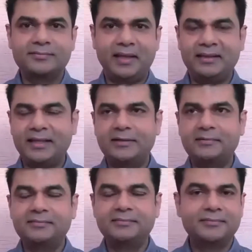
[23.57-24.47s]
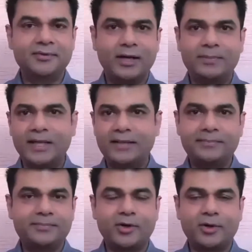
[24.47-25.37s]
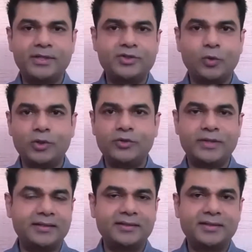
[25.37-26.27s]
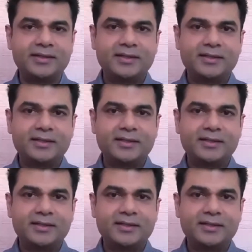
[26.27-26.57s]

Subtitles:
And then your upline probably told you that,